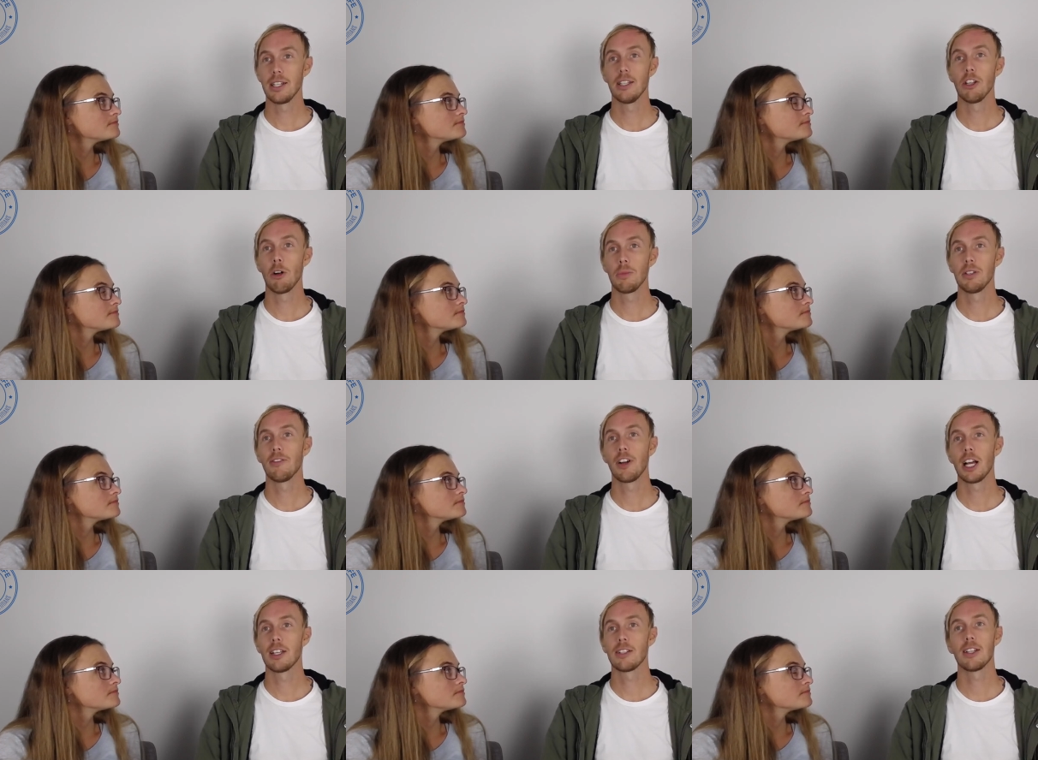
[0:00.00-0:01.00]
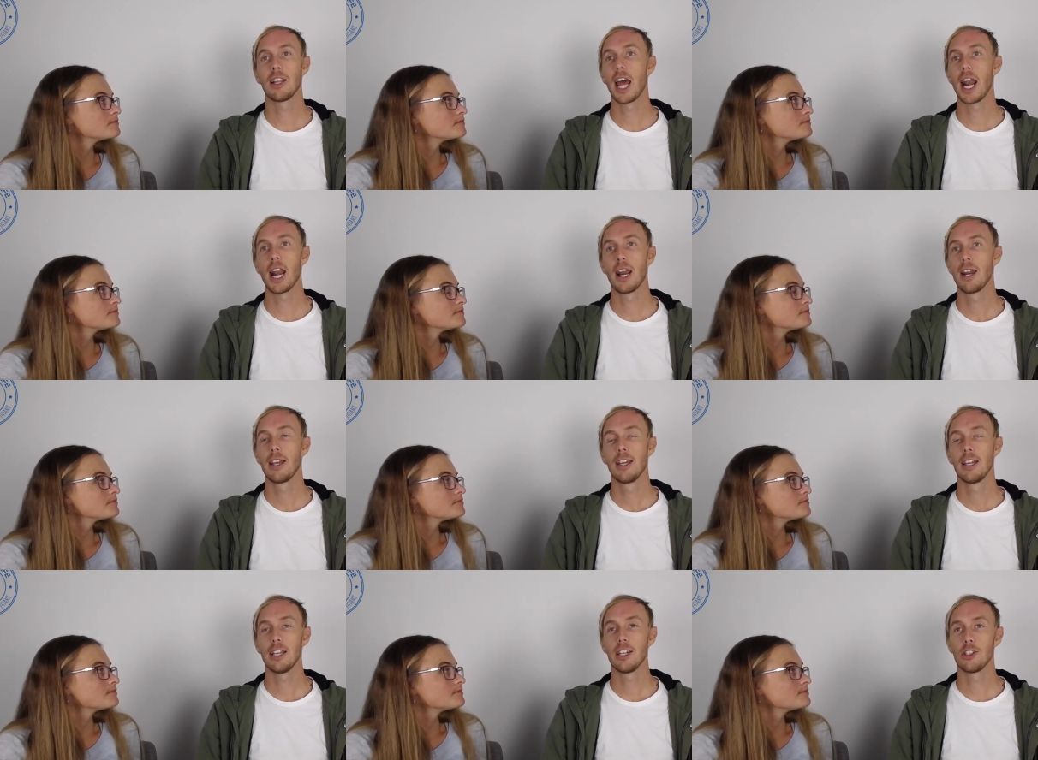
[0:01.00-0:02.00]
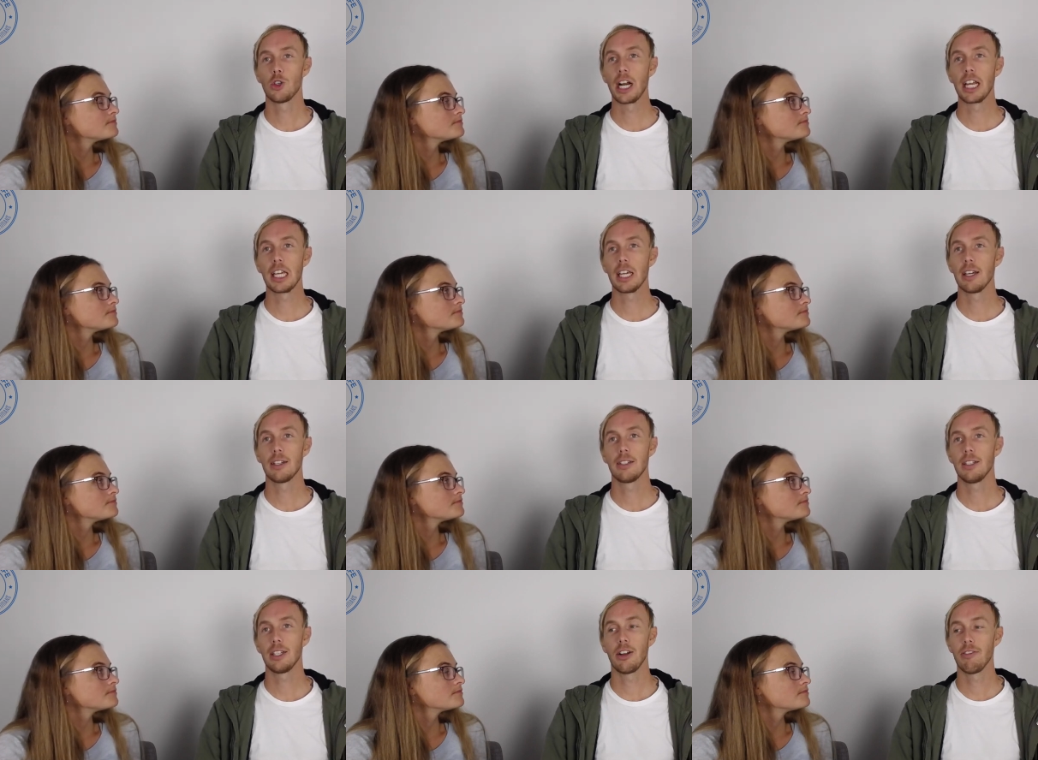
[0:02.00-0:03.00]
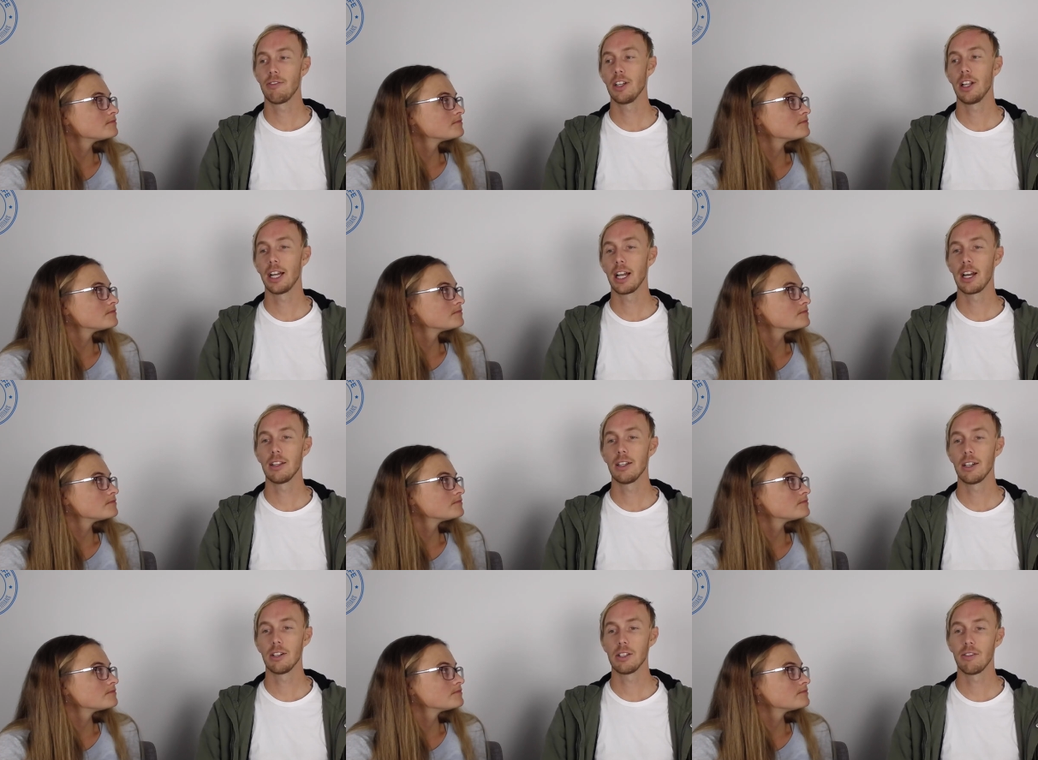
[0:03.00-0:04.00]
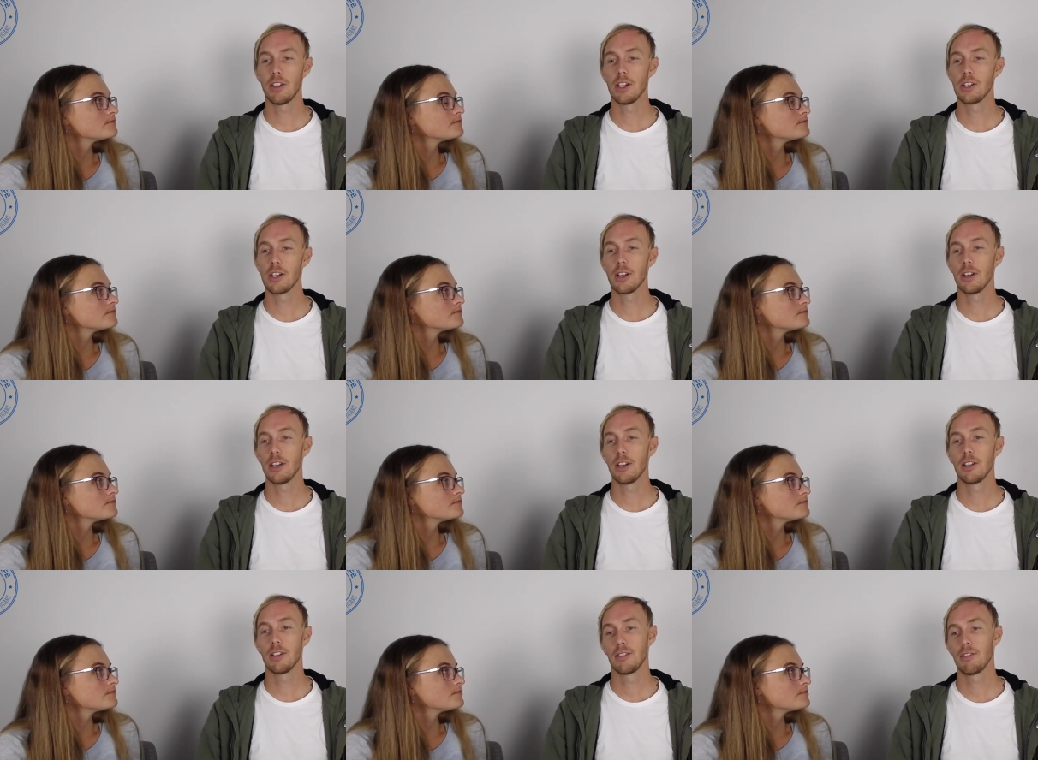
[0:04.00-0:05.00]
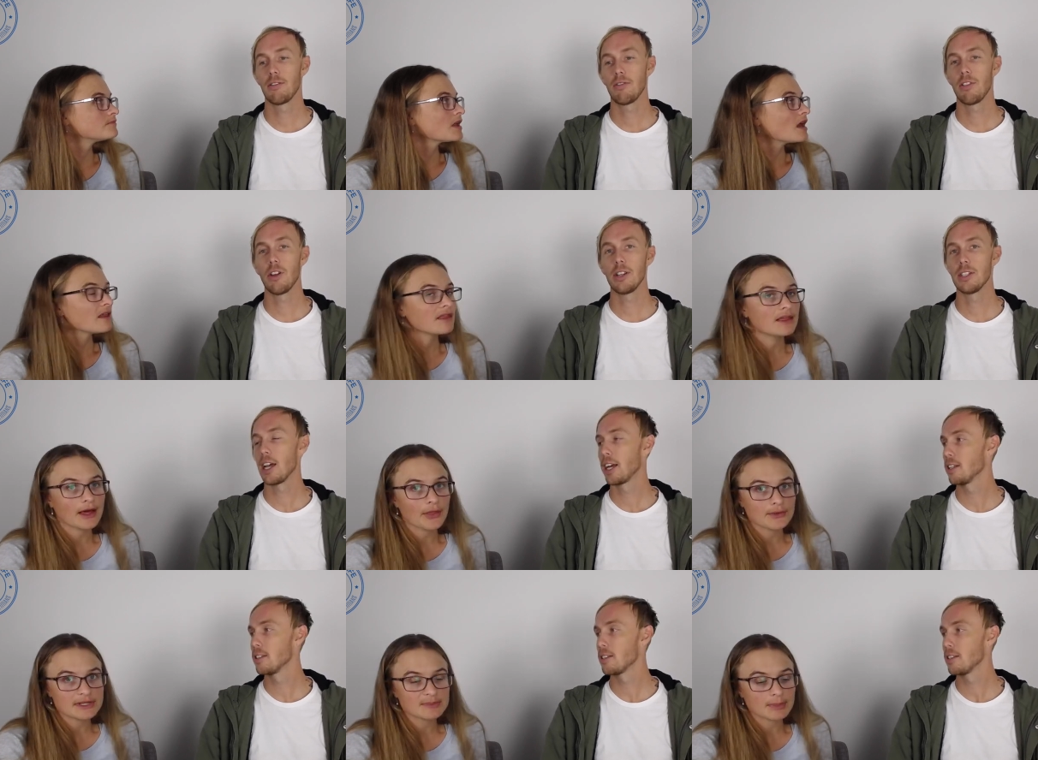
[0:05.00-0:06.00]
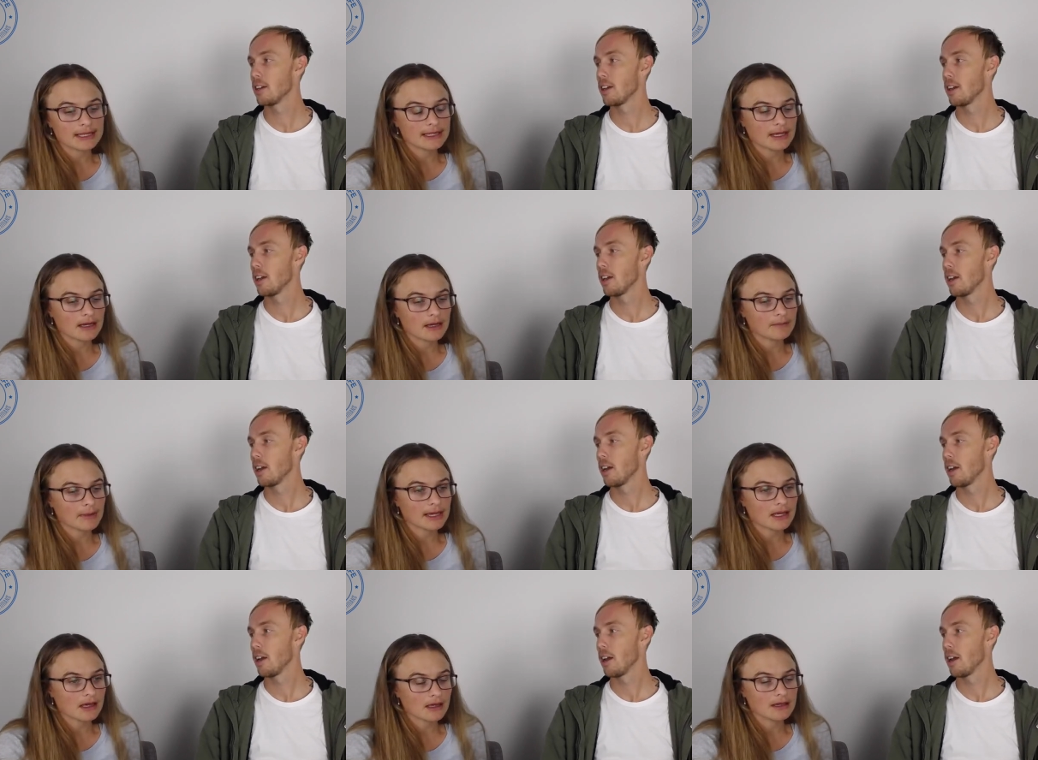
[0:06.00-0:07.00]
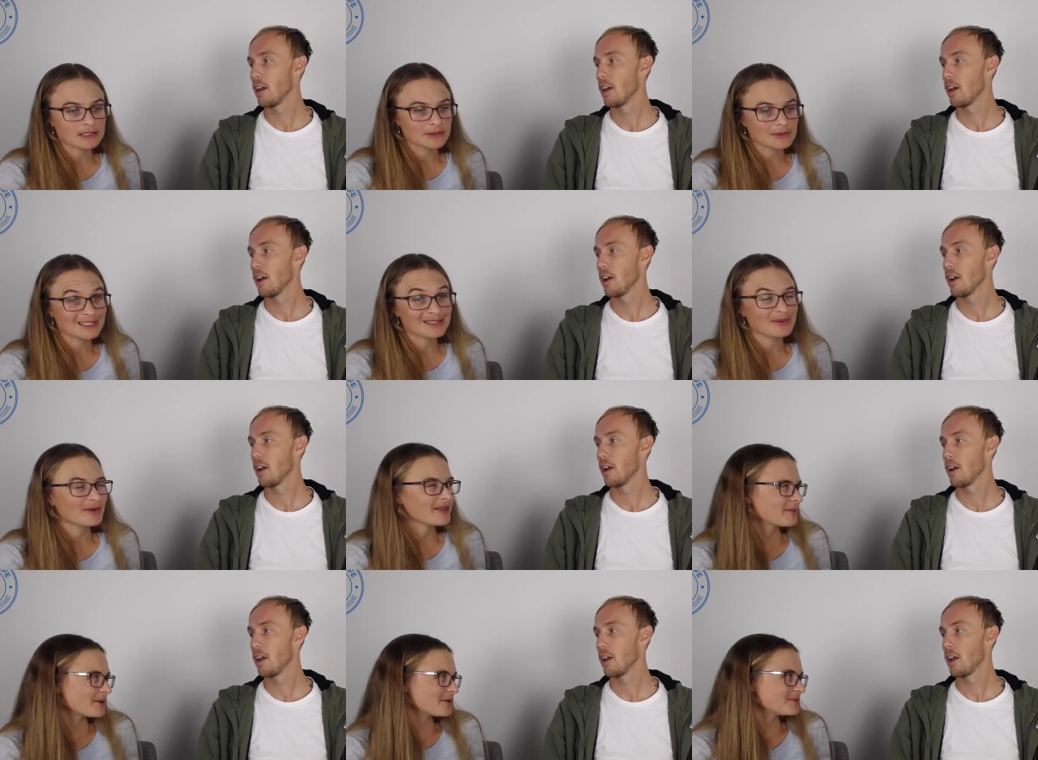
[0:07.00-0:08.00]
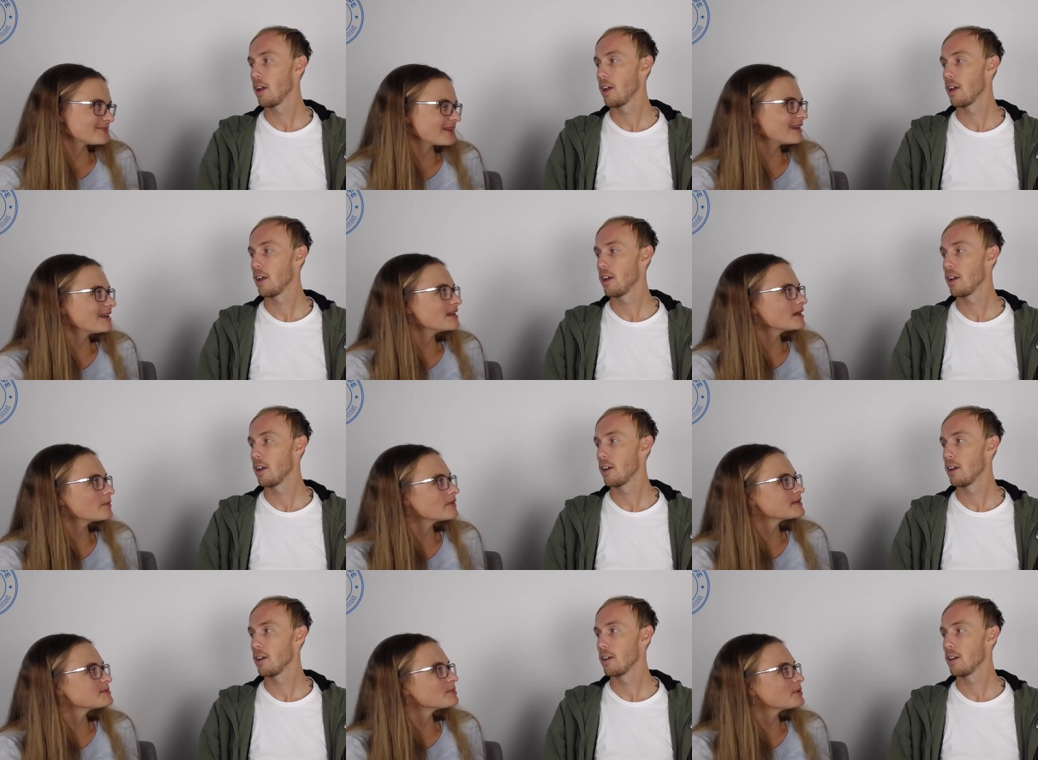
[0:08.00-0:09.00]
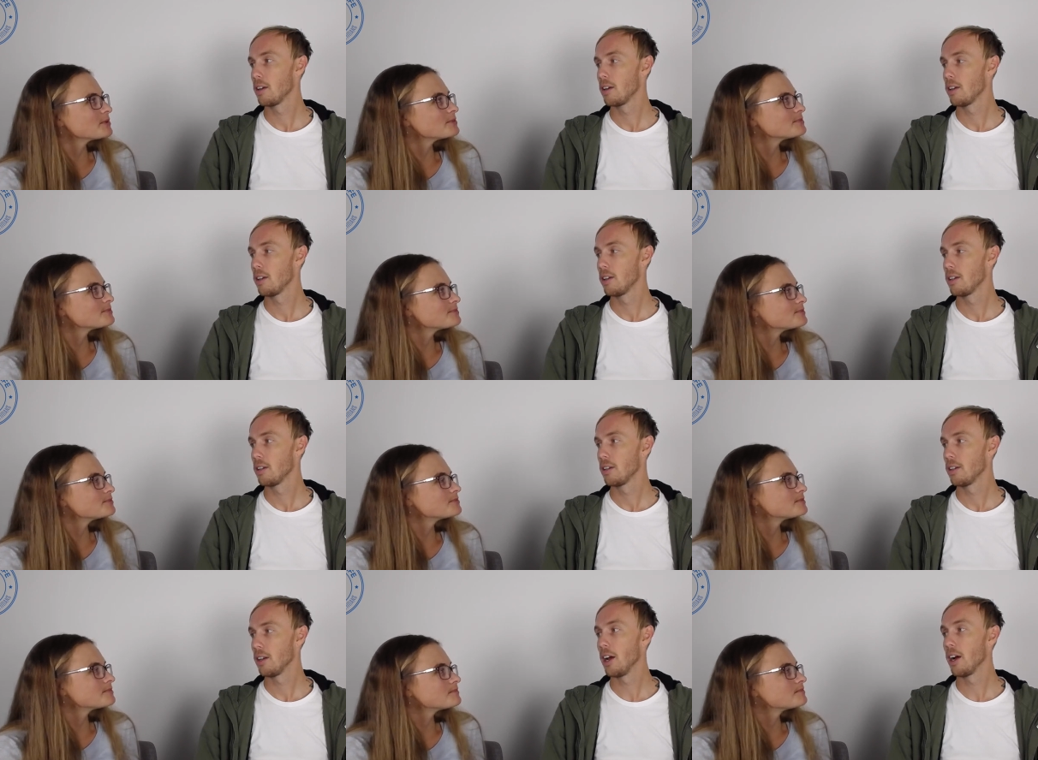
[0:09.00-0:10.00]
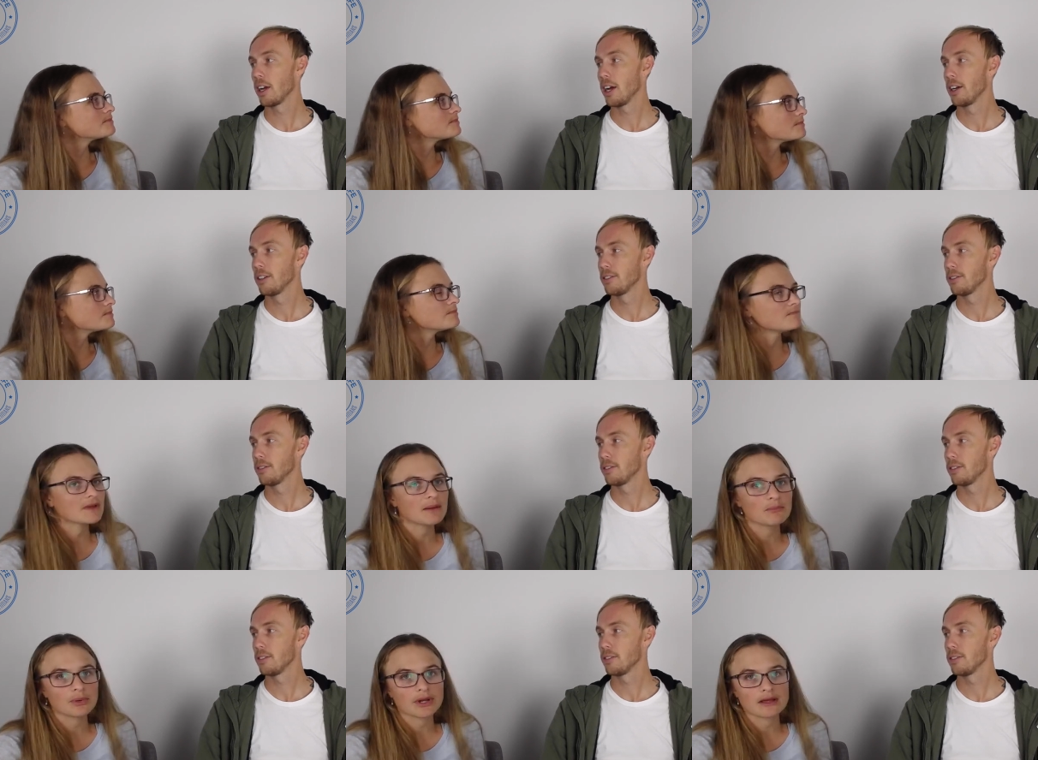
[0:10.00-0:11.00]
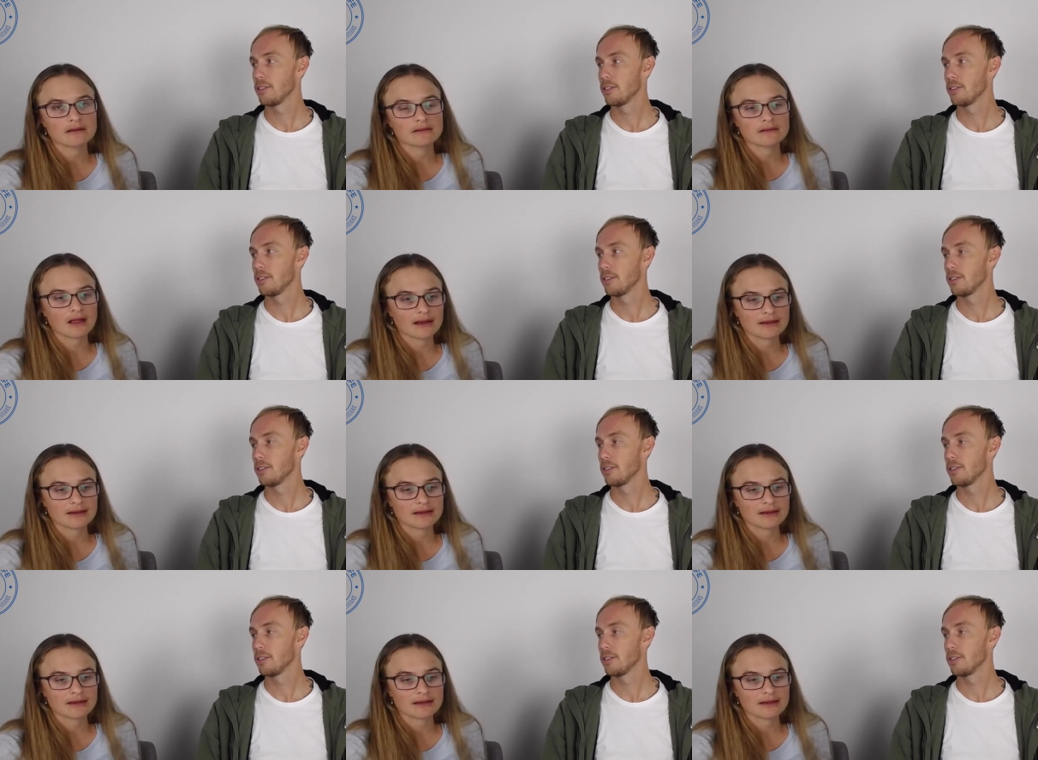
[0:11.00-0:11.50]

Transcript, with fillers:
Speaker 1: did the OptiFast and then you're just drinking it. You don't feel like anything because you finished it in 30 the seconds. The other is
Speaker 2: blending it and making it into a smoothie bowl and eating with a spoon. Ah, okay. Mm, and putting like